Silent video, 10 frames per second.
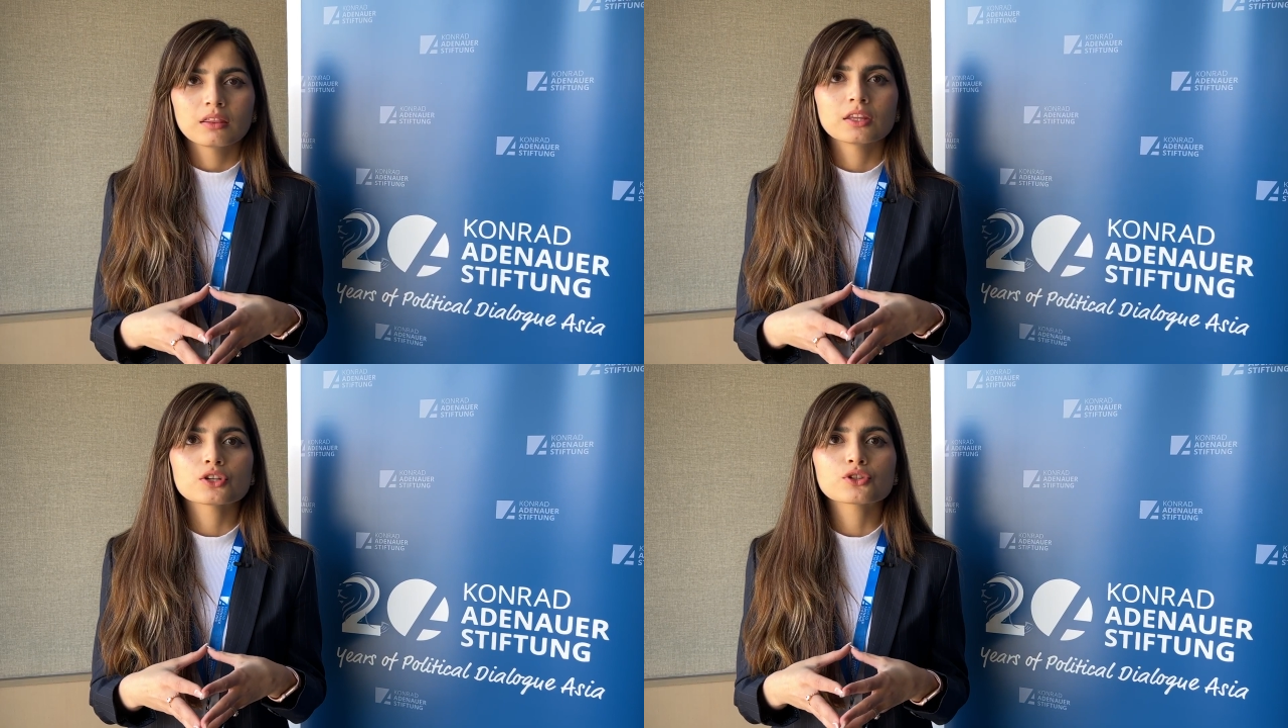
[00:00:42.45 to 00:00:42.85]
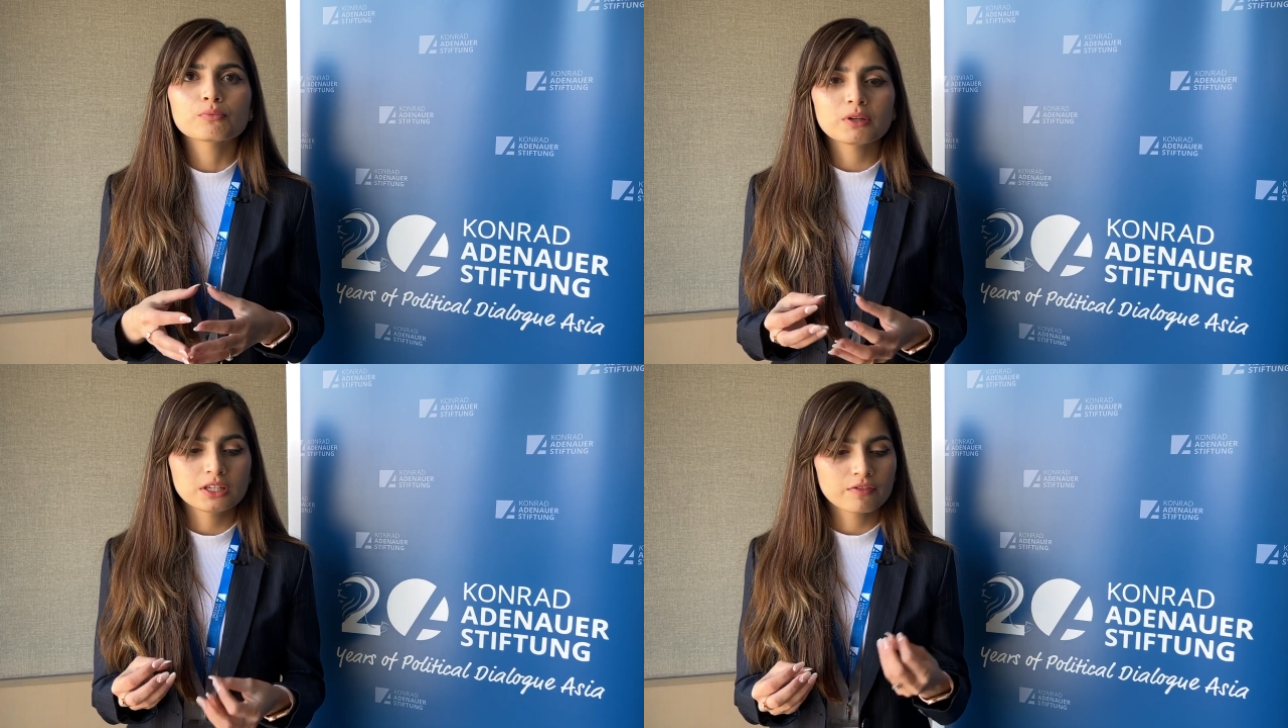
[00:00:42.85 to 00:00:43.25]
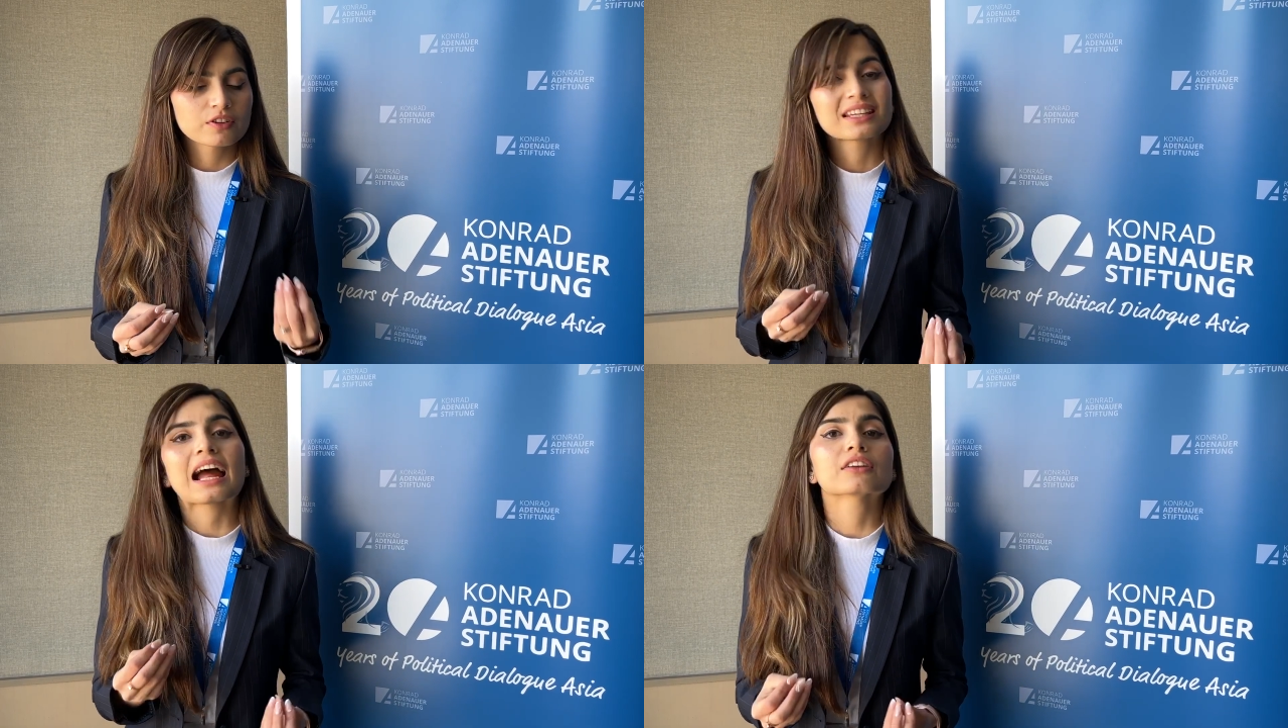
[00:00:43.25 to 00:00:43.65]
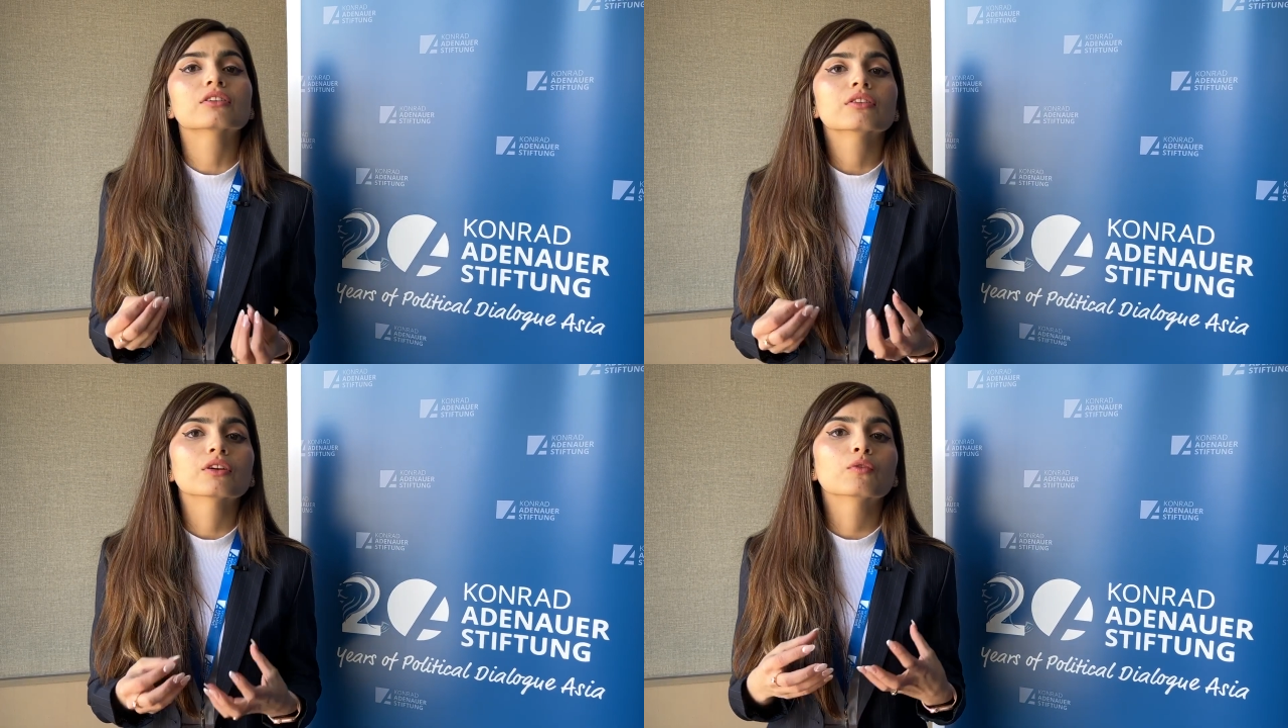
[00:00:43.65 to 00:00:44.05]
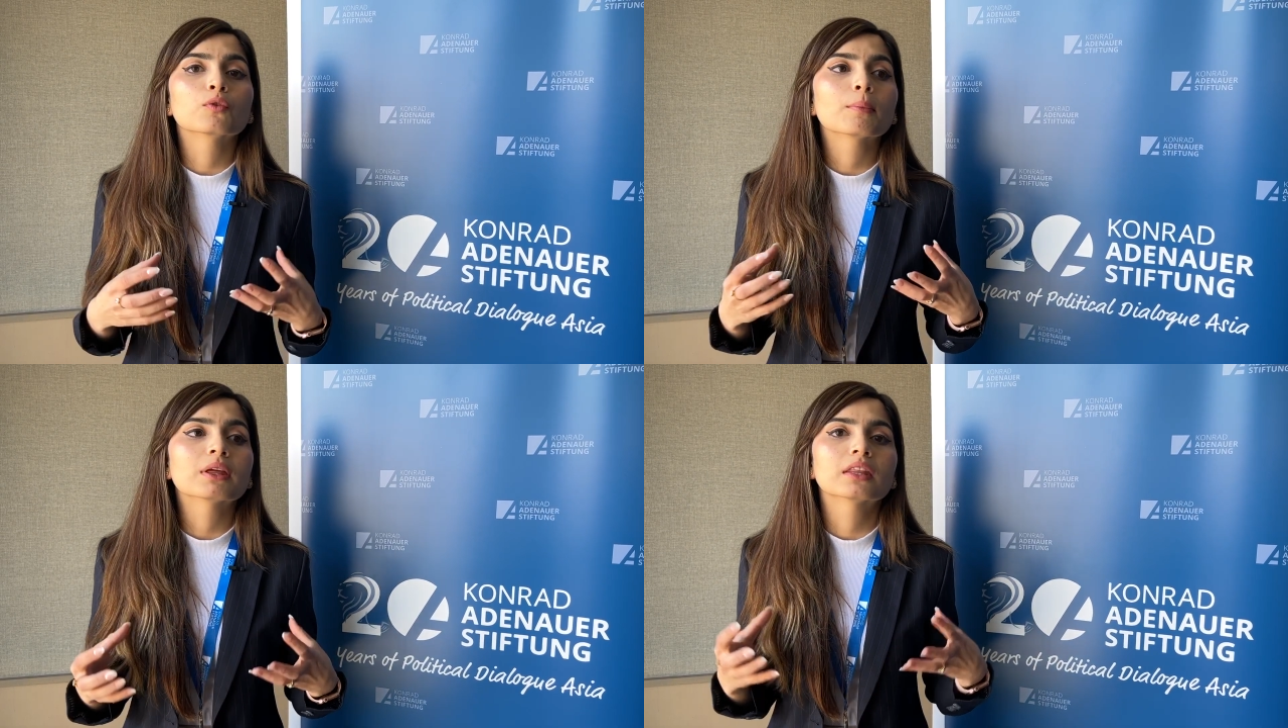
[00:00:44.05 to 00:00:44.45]
there should be different category of
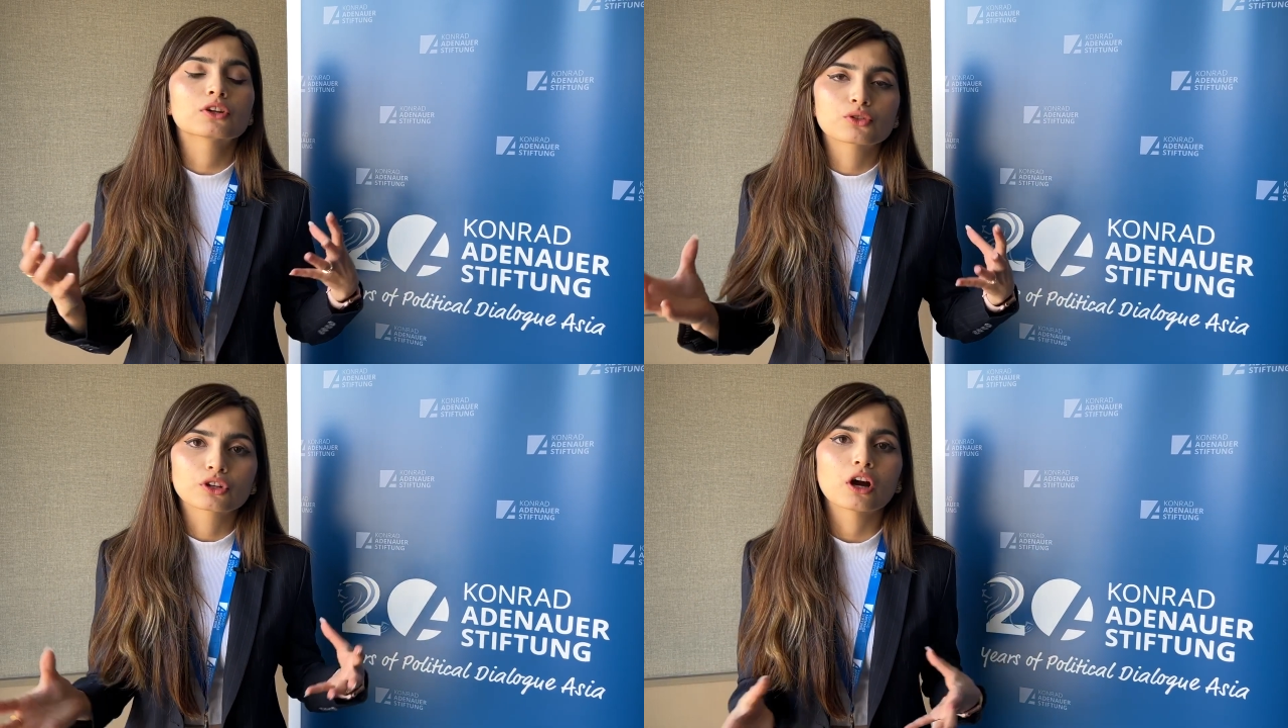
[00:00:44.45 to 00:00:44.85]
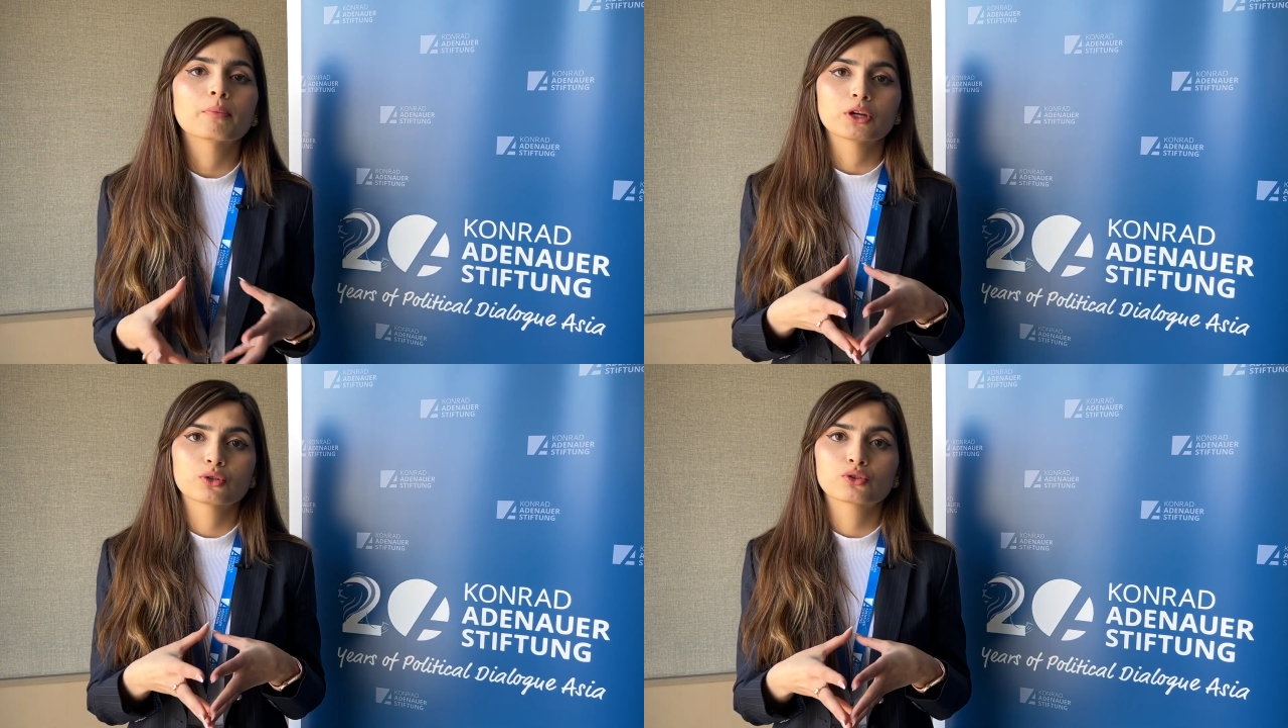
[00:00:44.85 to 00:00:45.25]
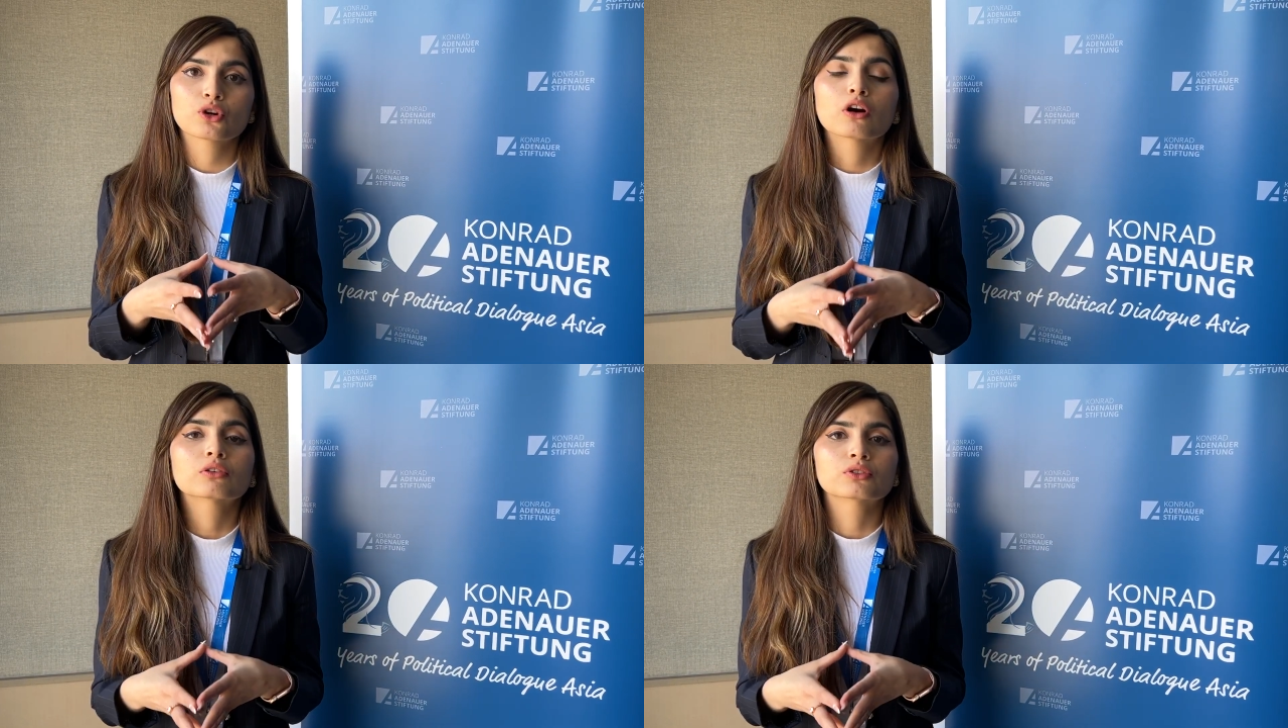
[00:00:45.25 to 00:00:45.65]
women that should come in to talk